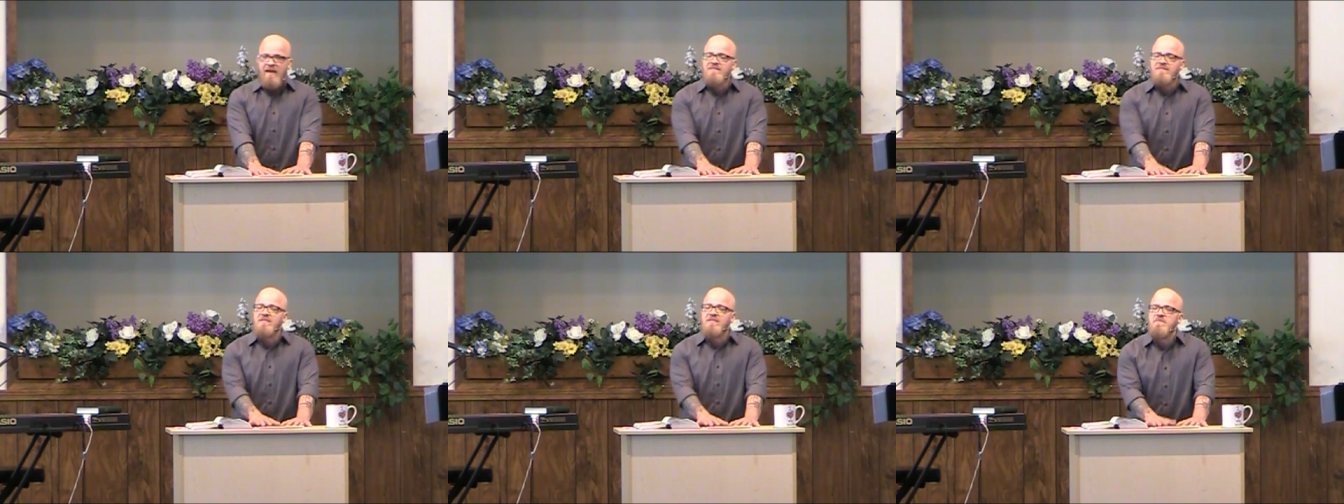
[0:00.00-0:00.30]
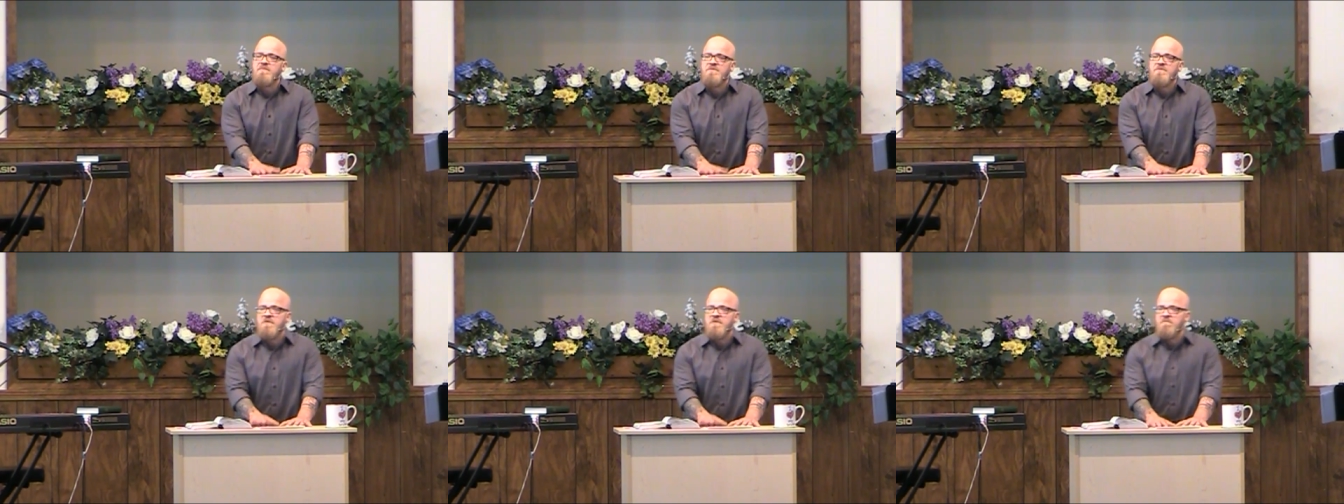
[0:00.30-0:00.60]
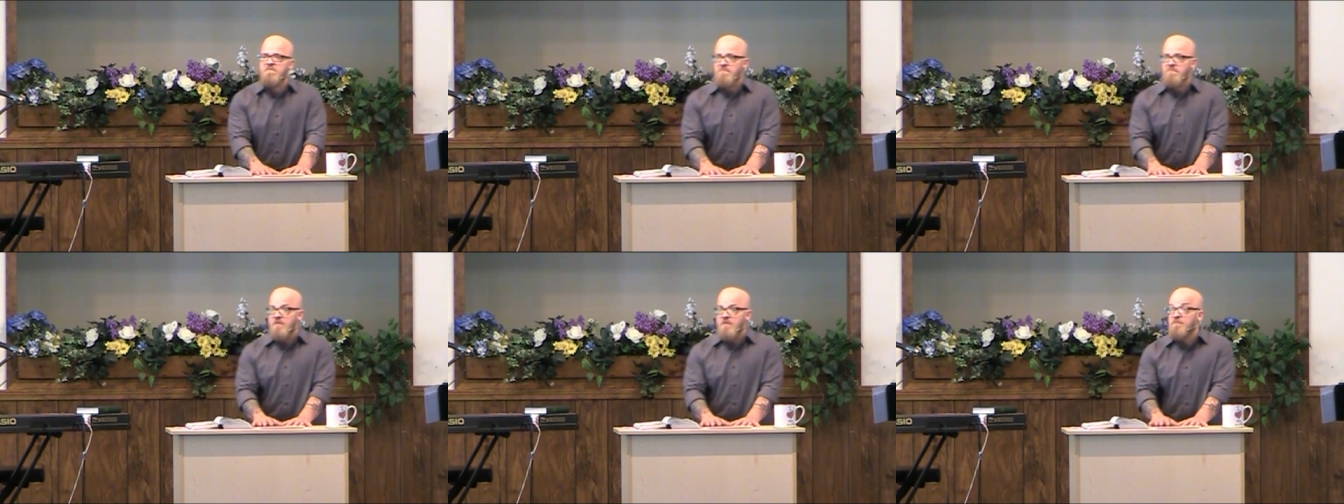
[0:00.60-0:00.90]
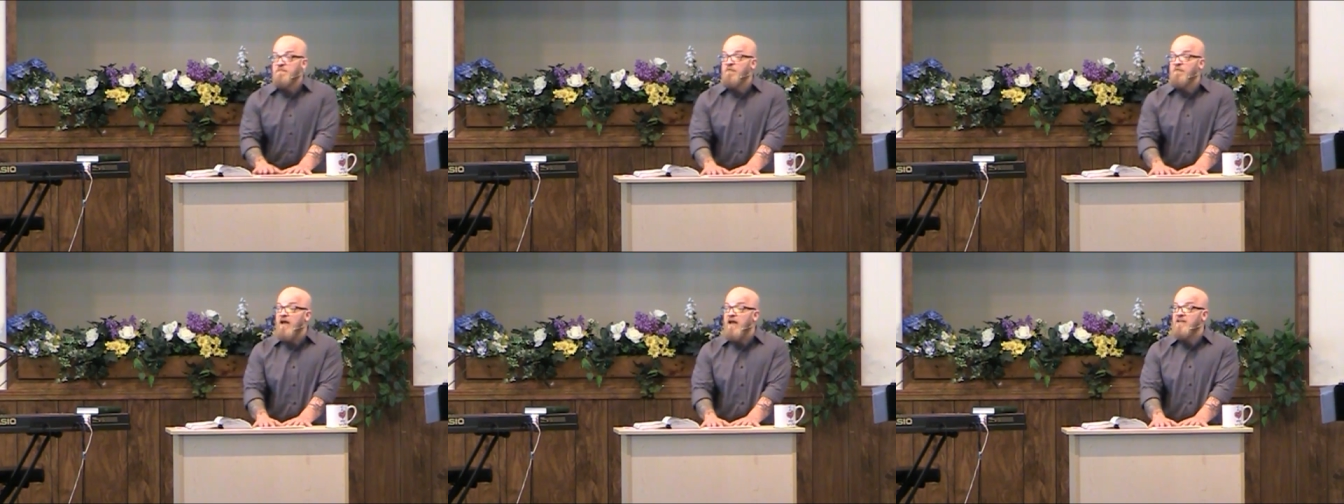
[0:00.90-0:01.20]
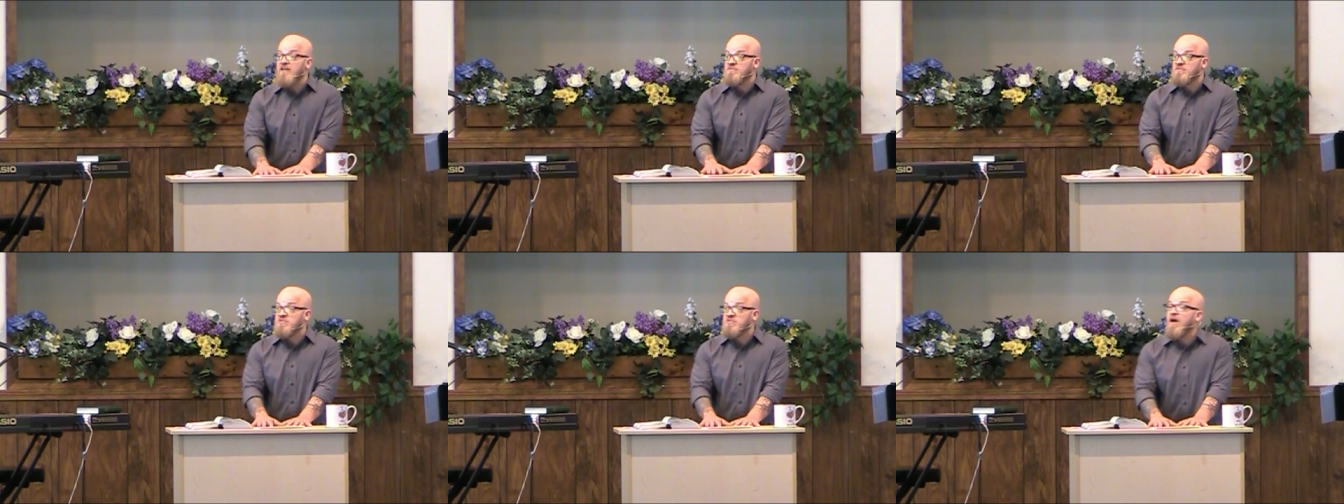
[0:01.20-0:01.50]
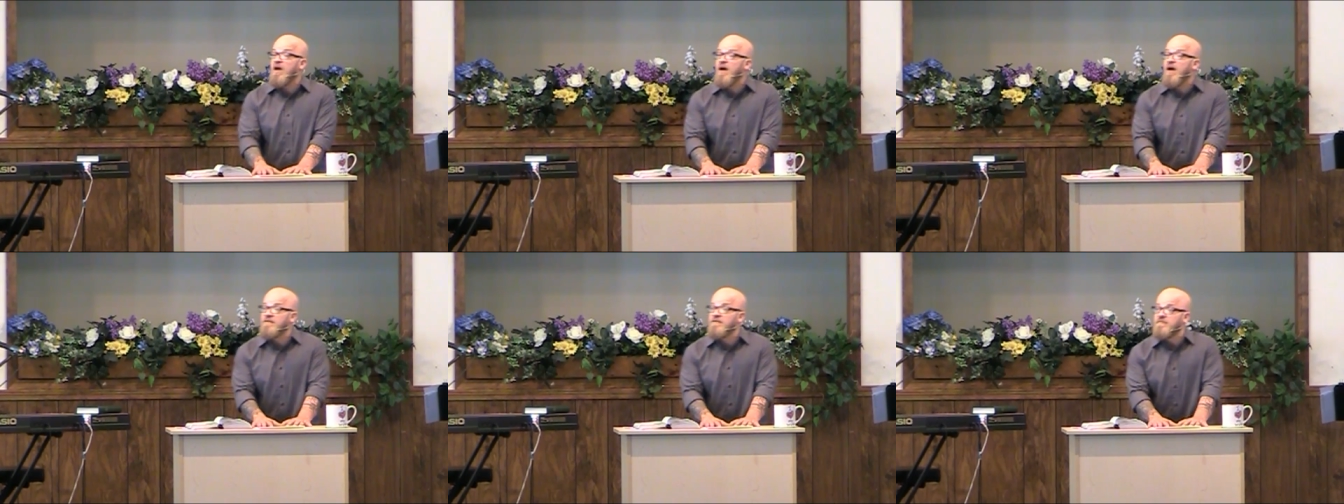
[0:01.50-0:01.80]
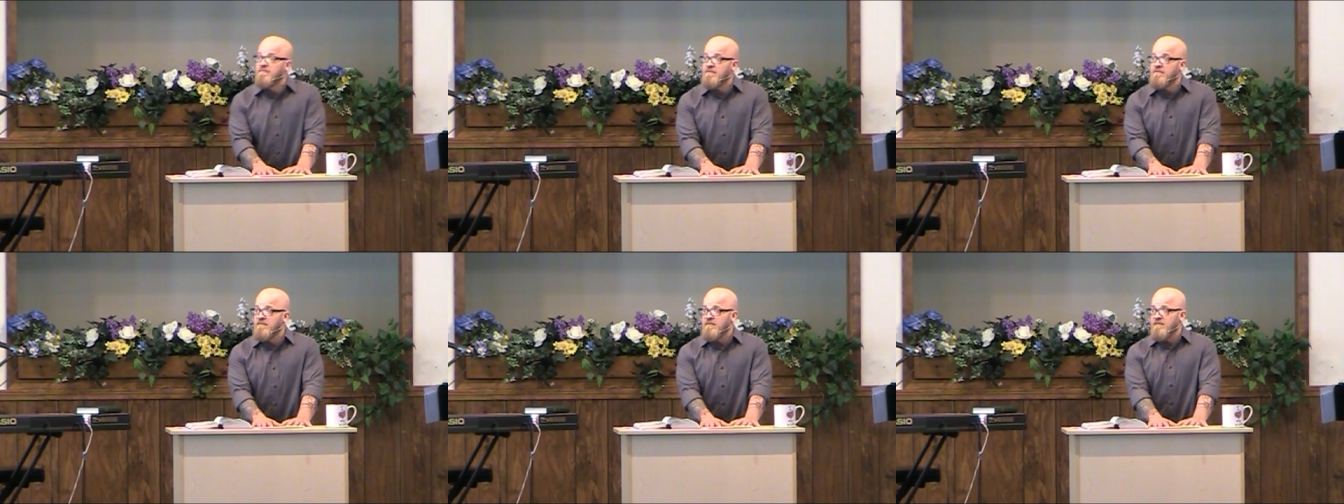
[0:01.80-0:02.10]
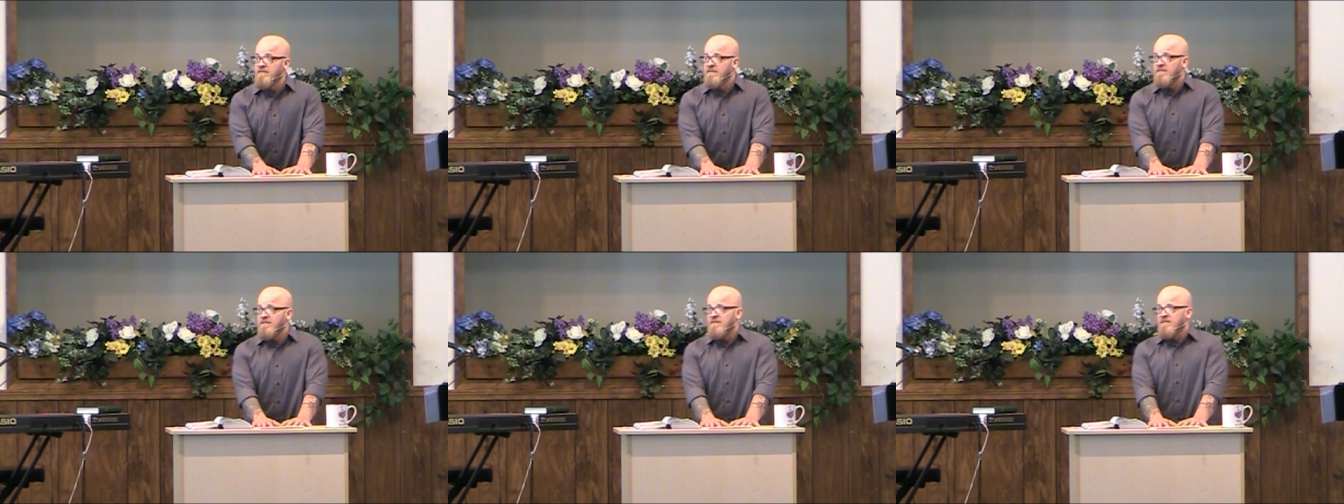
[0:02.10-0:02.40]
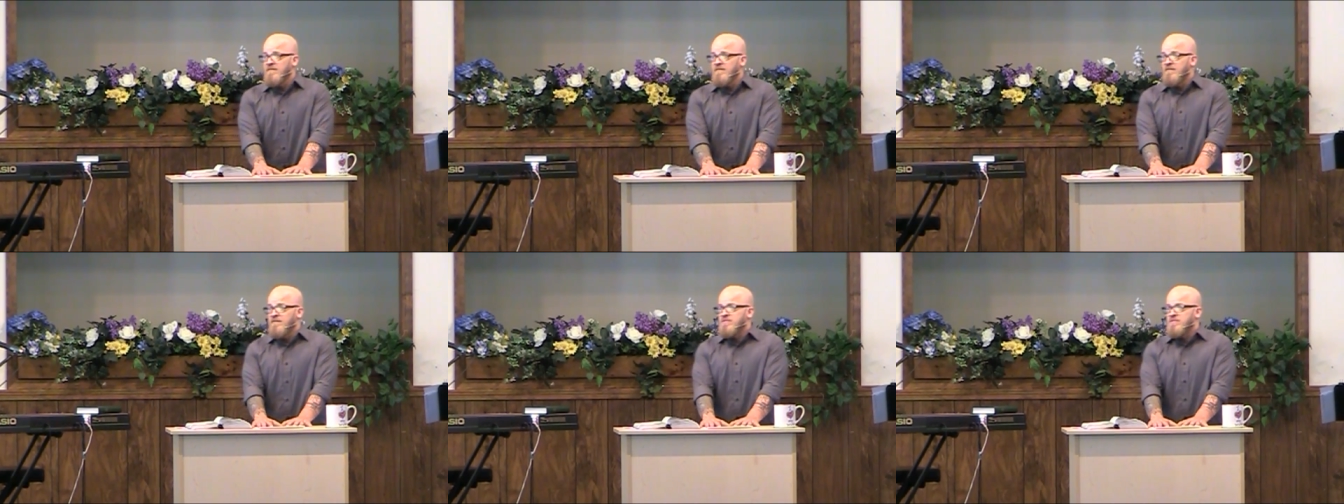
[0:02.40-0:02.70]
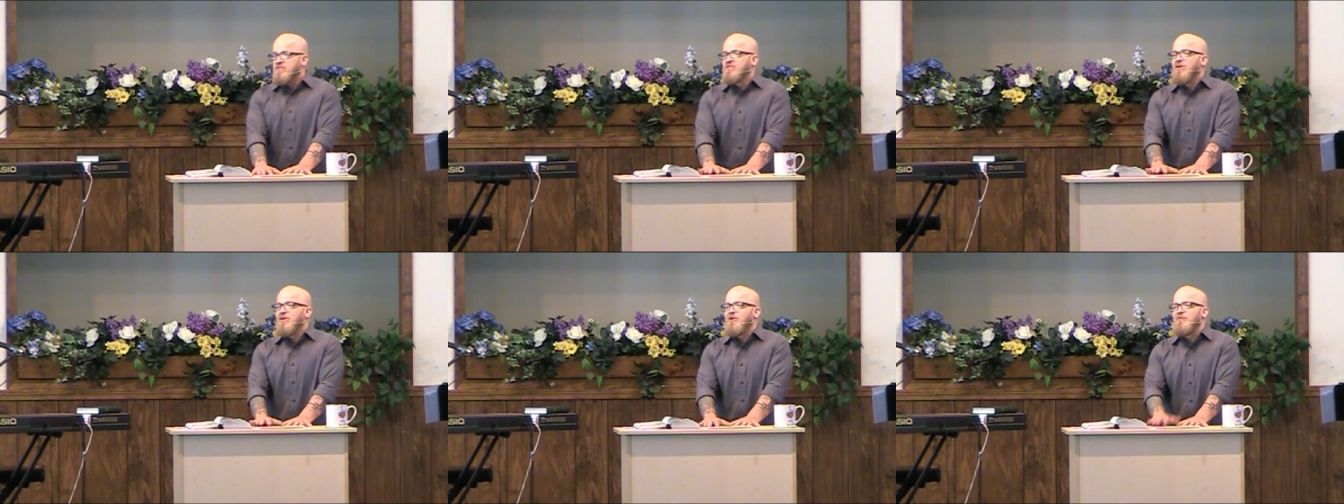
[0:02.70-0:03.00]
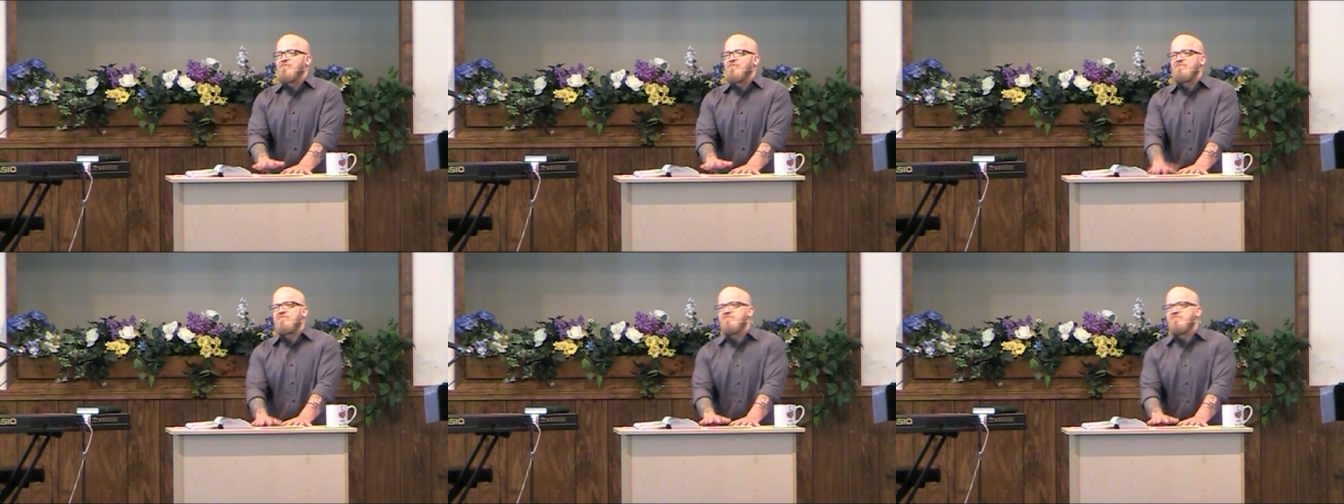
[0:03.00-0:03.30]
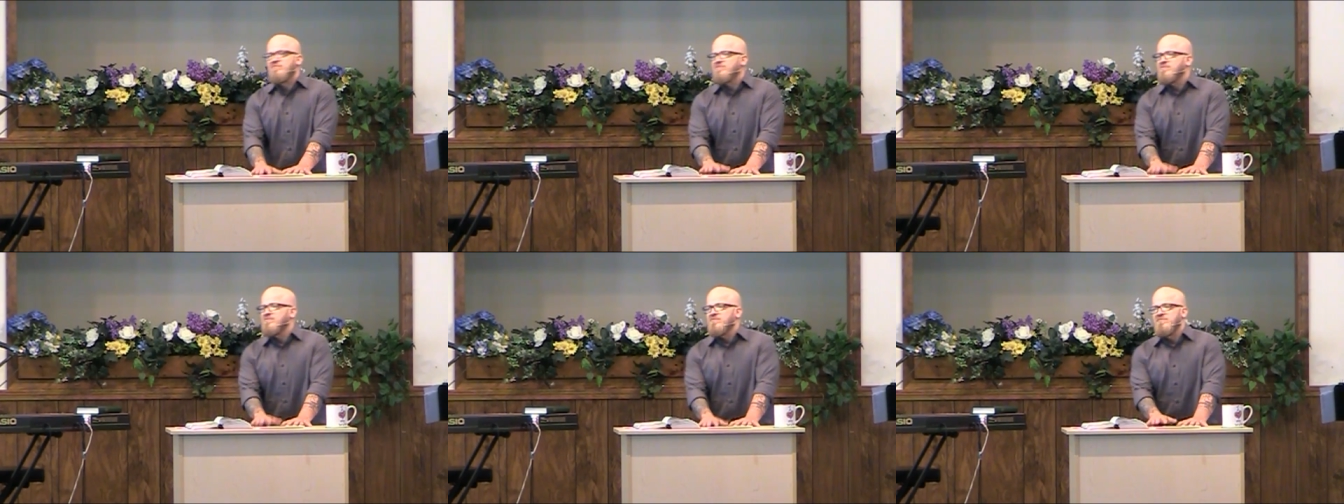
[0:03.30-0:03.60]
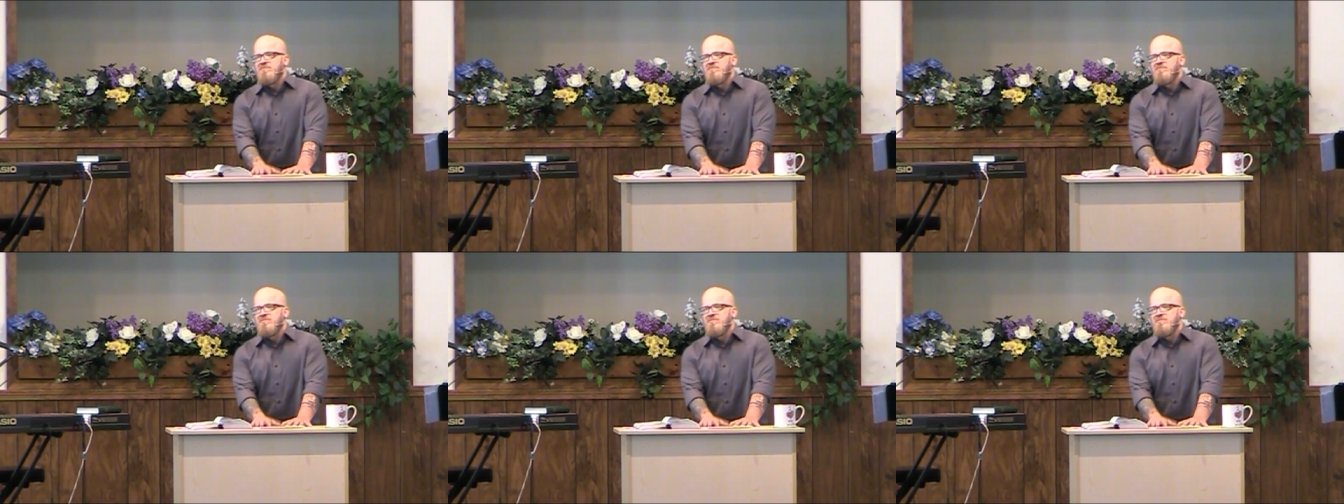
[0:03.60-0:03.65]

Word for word: hey, Timothy, friend, son, don't,